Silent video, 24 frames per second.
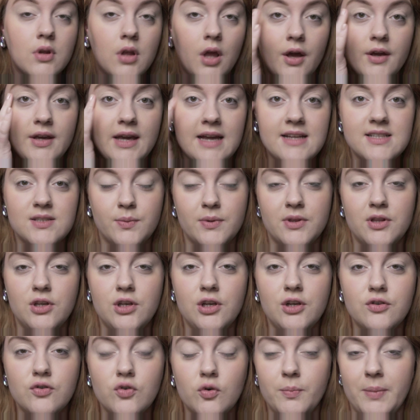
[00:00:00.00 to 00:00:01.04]
Okay, so with a
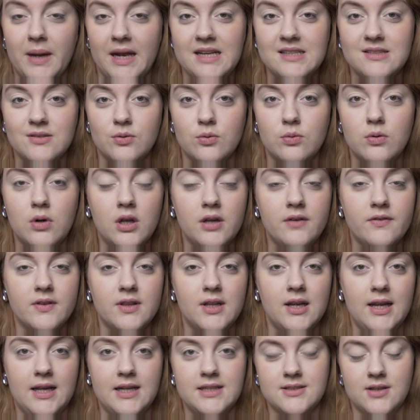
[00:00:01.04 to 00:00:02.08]
neutral base all over
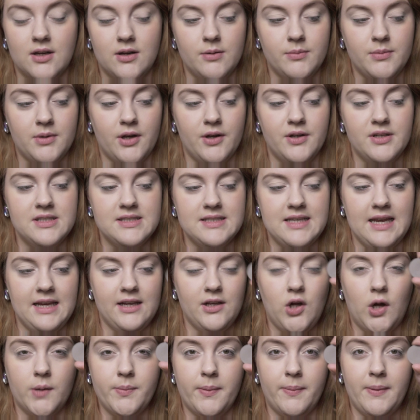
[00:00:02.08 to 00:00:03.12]
the lid, I'm going to take
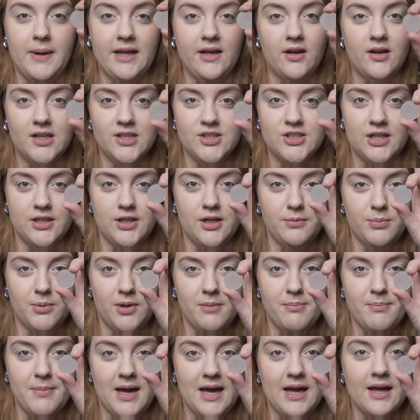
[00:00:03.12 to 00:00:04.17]
Copperplate eyeshadow
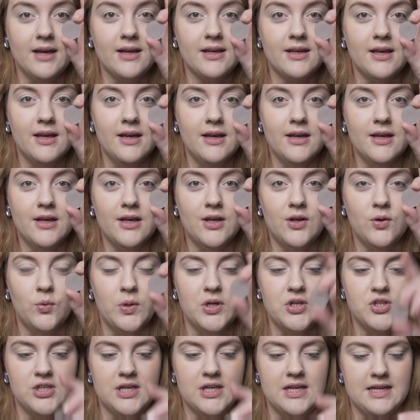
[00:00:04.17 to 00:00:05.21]
by MAC,
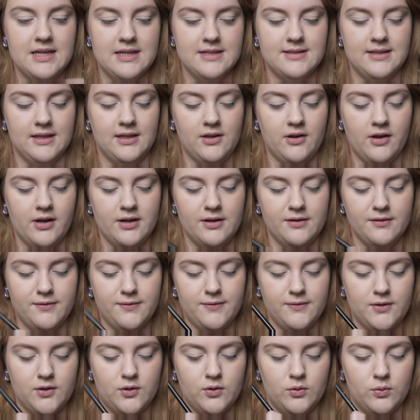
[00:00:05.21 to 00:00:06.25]
which is a kind of
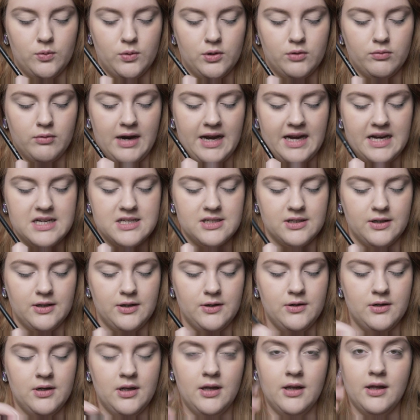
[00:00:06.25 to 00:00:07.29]
cool grey
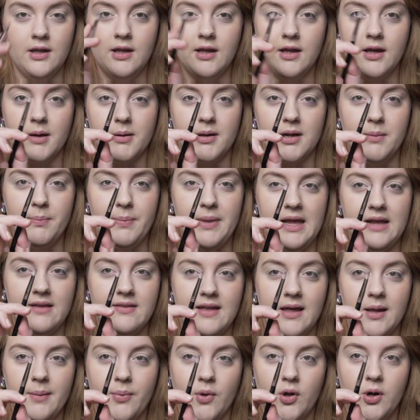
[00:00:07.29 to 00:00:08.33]
tone. I'm going to pick
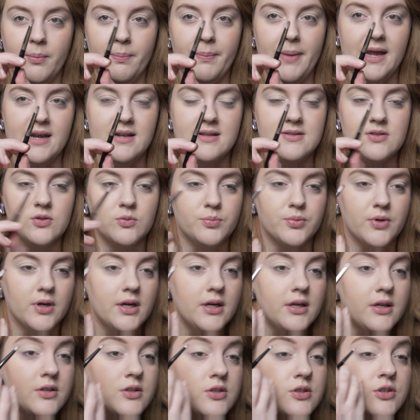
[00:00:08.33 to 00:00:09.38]
that up on a pencil
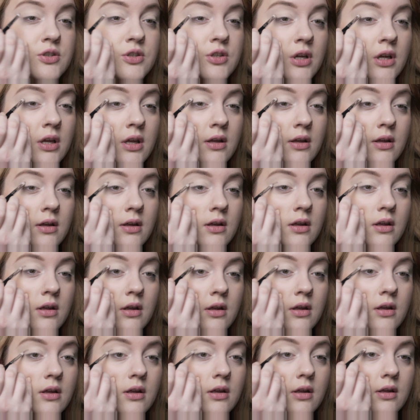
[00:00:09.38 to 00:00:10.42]
brush
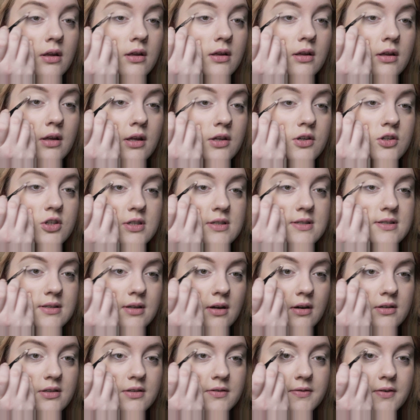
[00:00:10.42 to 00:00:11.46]
and just
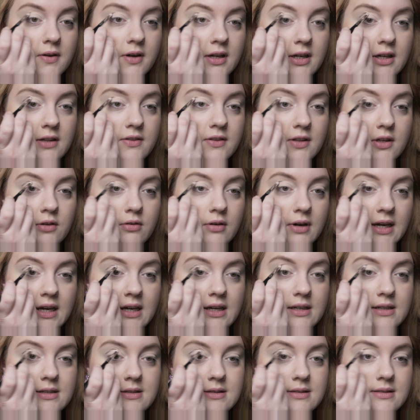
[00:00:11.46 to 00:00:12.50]
start defining the
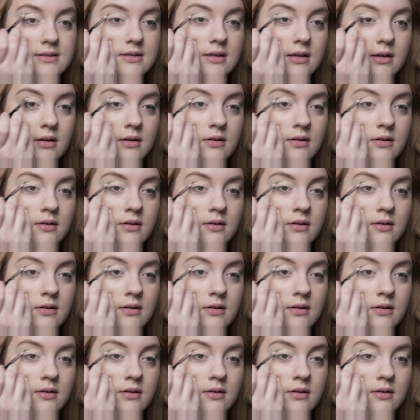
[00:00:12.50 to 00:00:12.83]
crease.